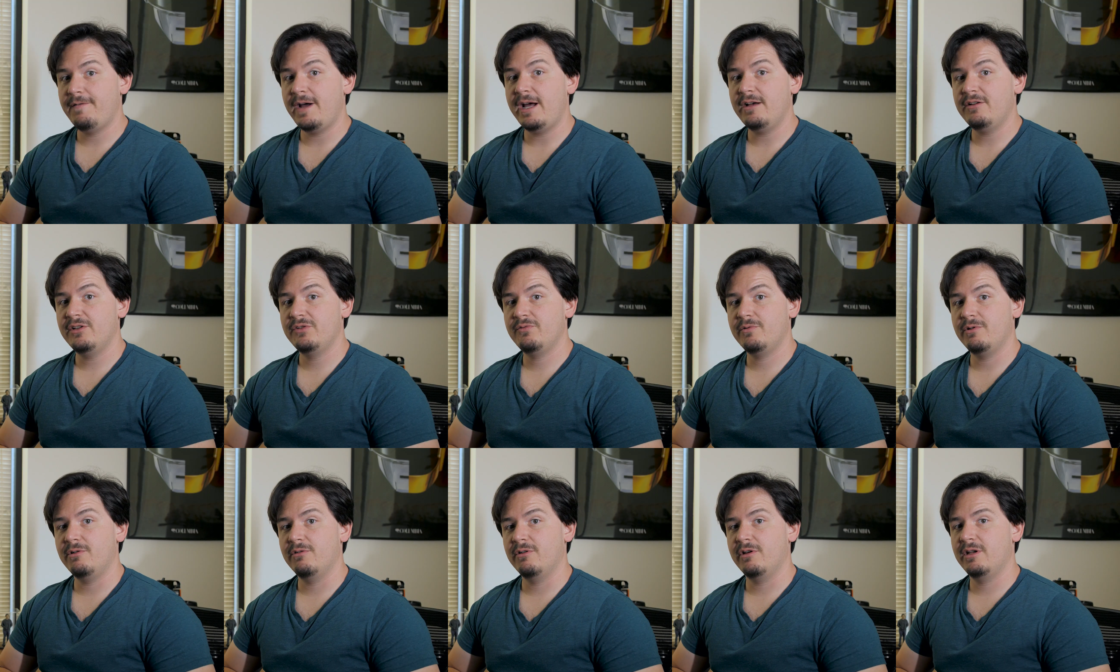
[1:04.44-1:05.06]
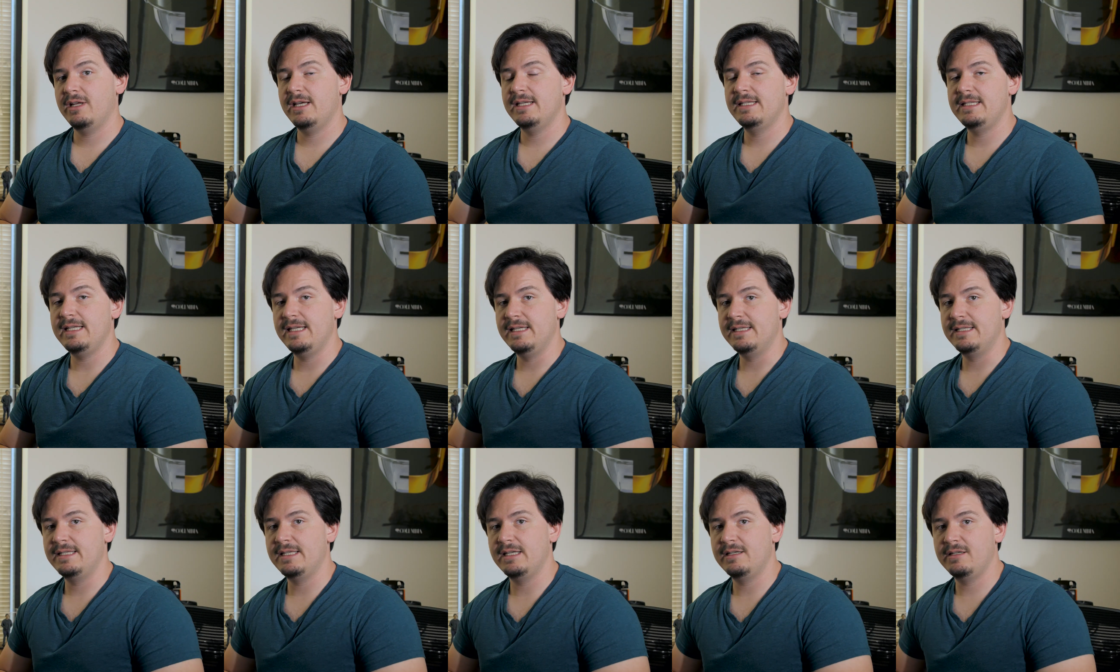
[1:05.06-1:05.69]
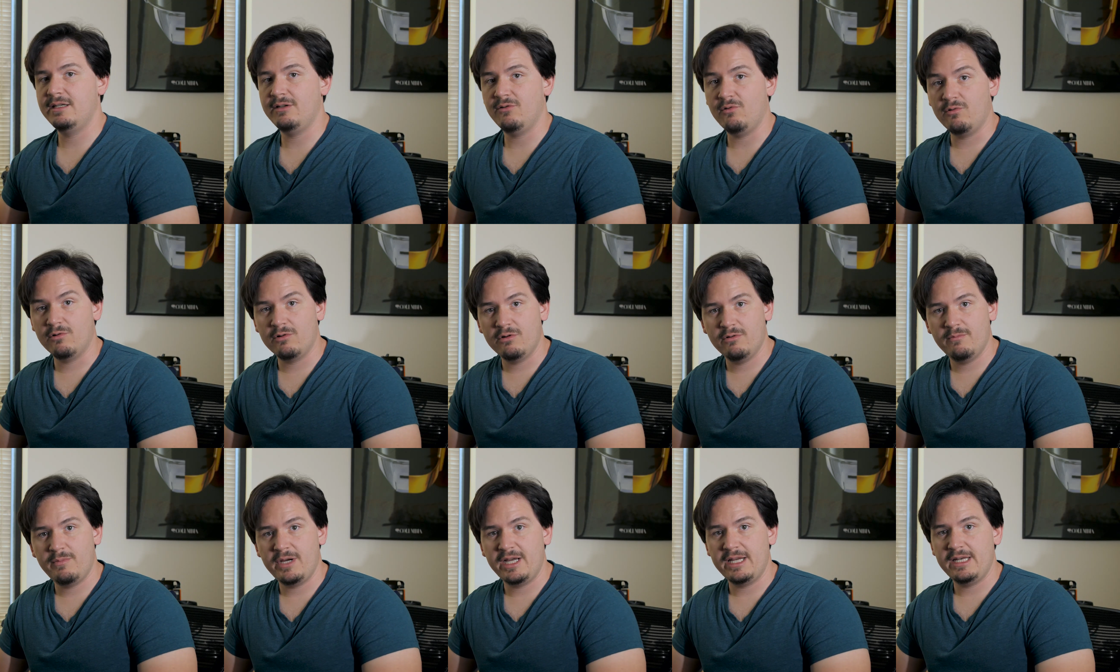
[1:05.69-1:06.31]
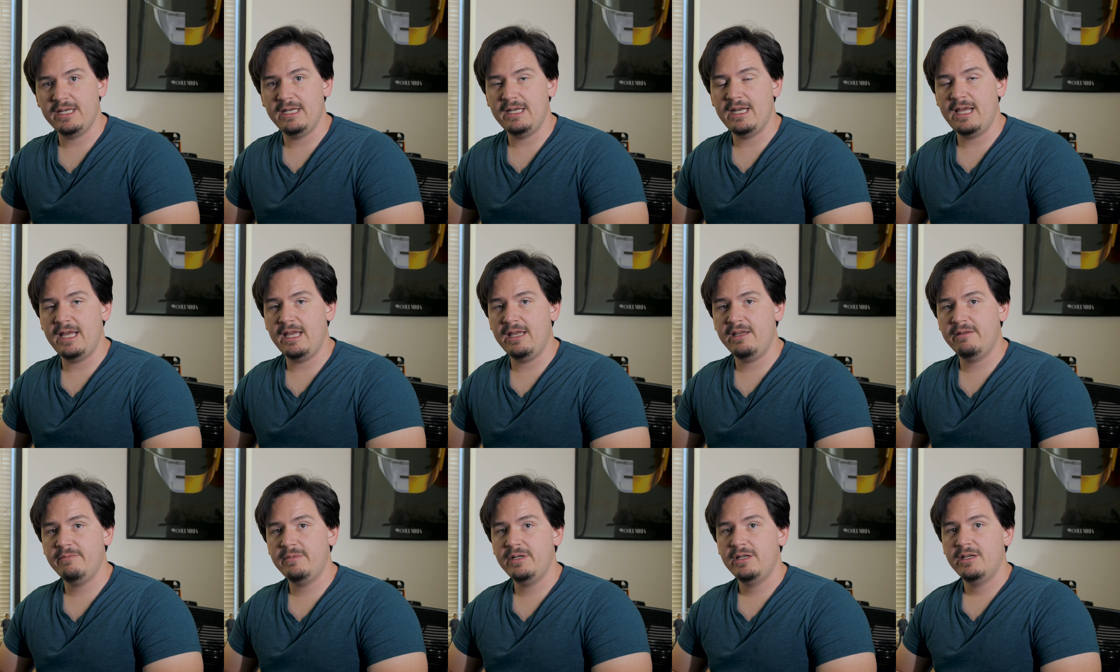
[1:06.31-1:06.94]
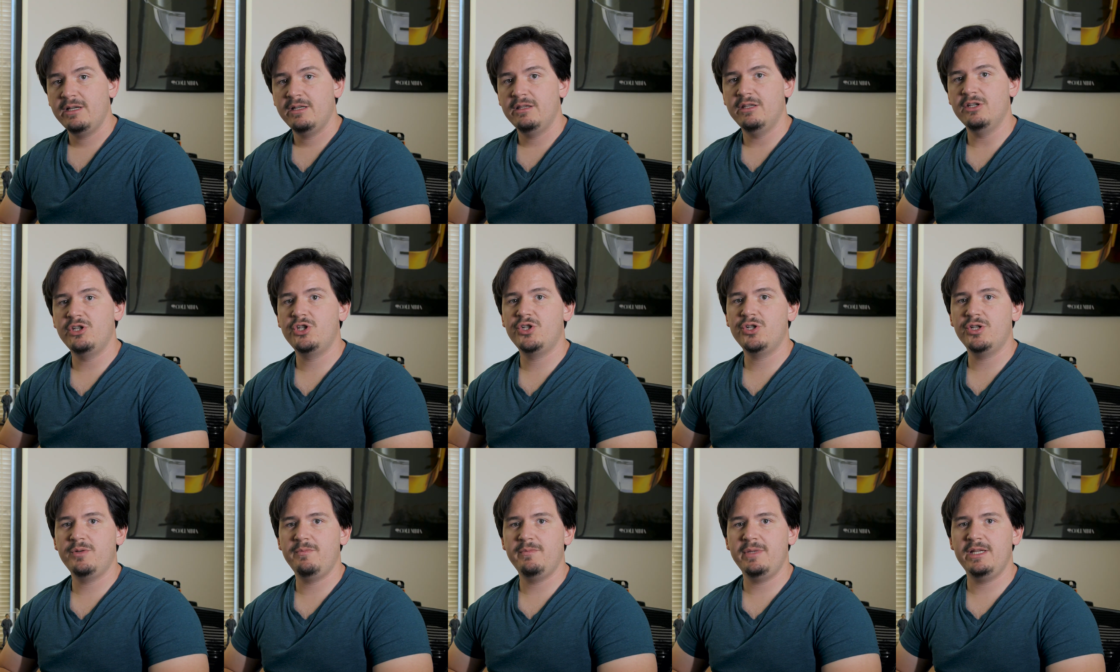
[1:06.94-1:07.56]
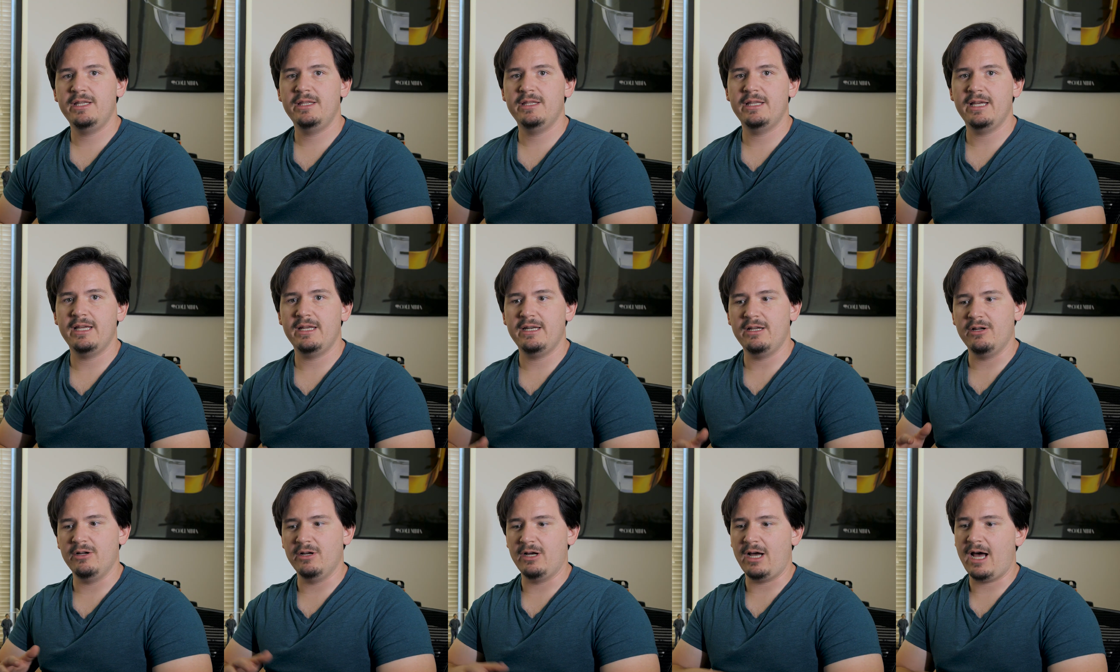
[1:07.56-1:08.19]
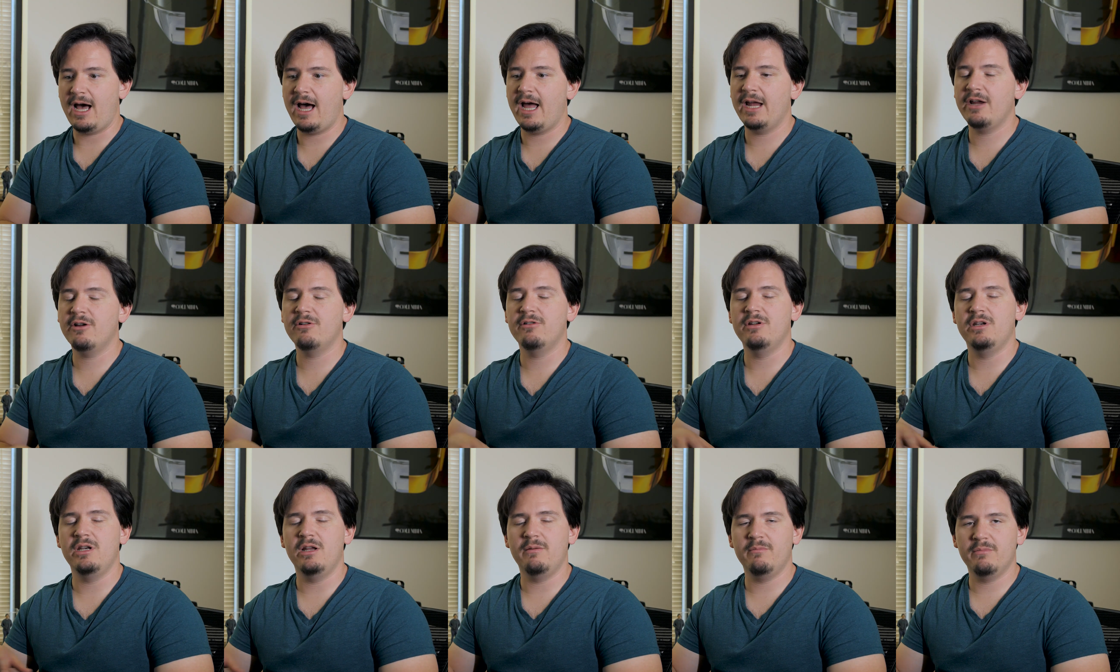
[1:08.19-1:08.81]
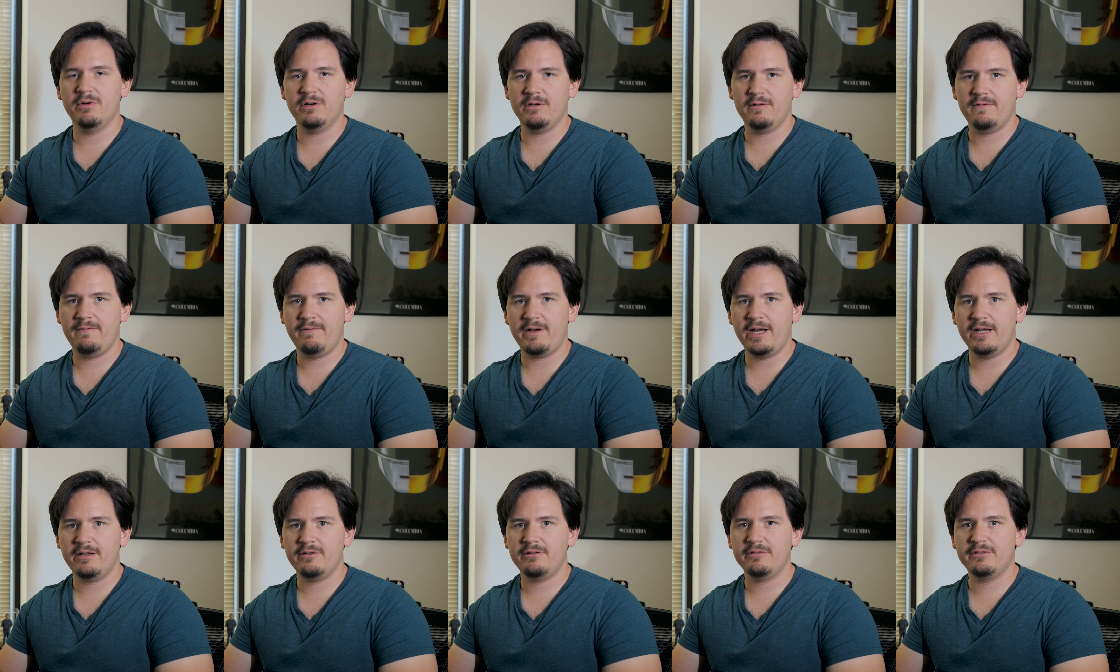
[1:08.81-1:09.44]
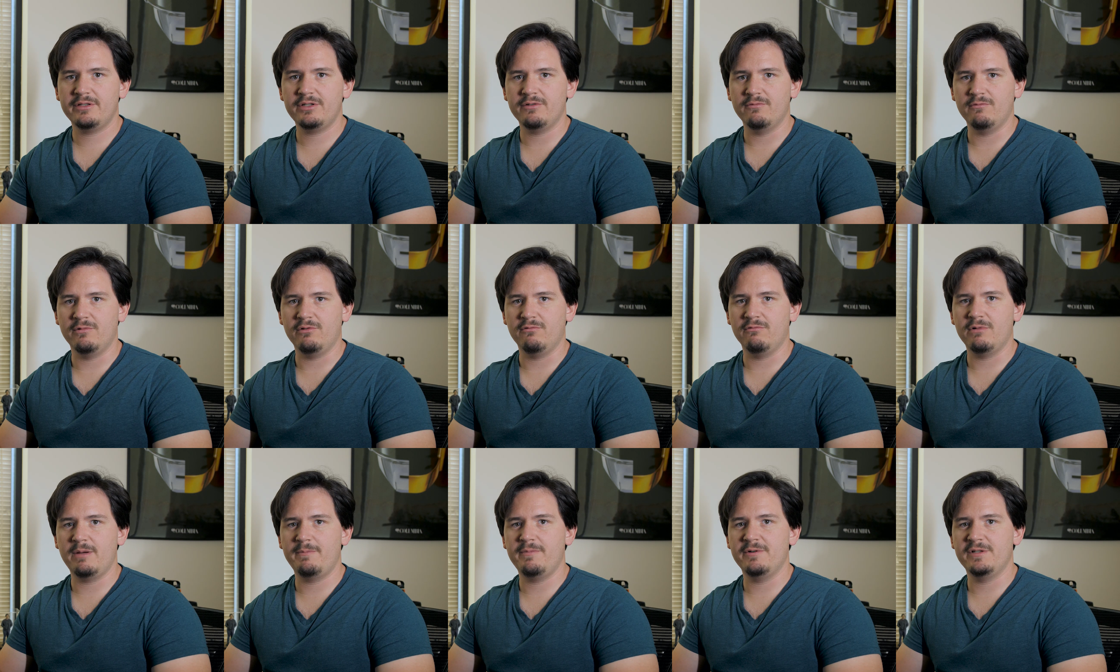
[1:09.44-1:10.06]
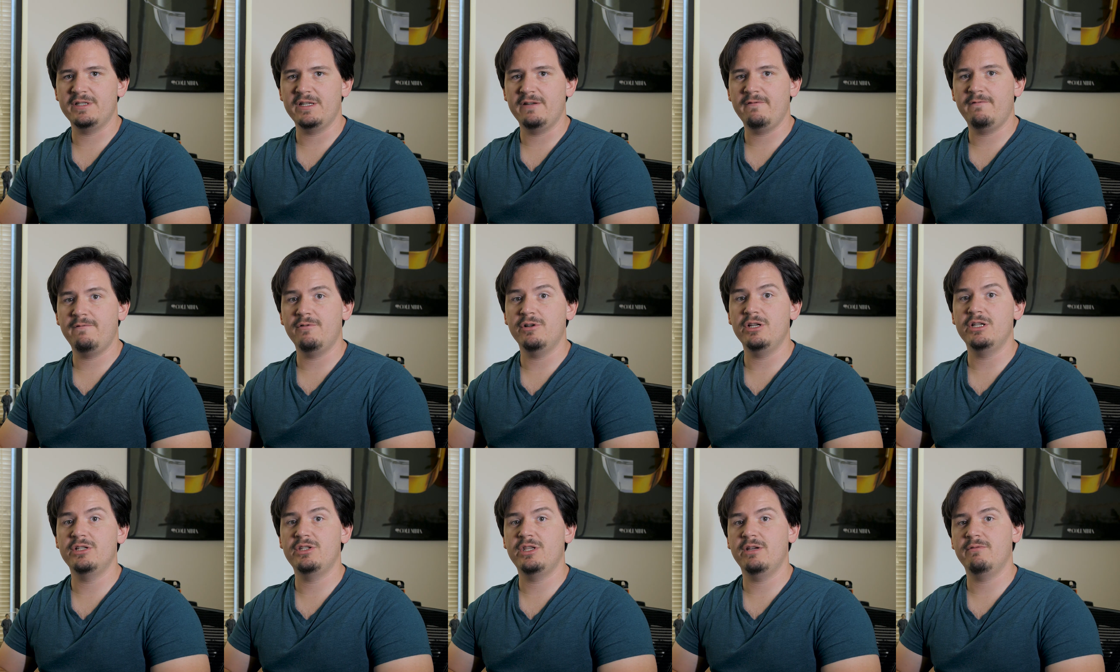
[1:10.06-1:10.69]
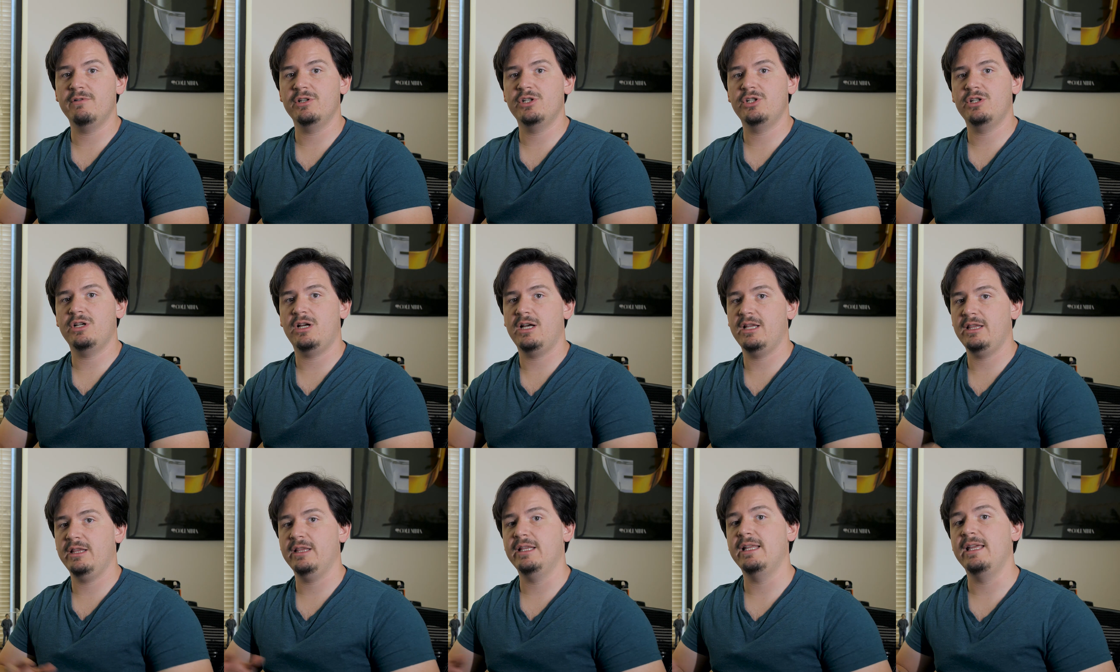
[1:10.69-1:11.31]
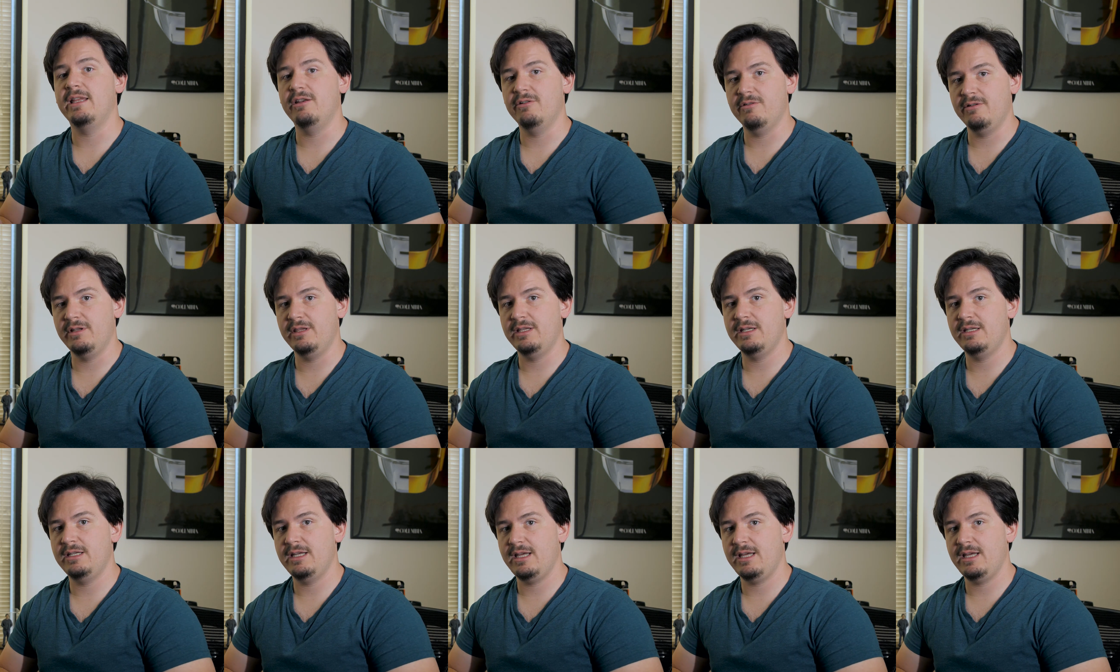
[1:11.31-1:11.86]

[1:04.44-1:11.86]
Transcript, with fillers: files were organized in ascending order by name, this should mean that higher numbered files will represent footage that was shot later in the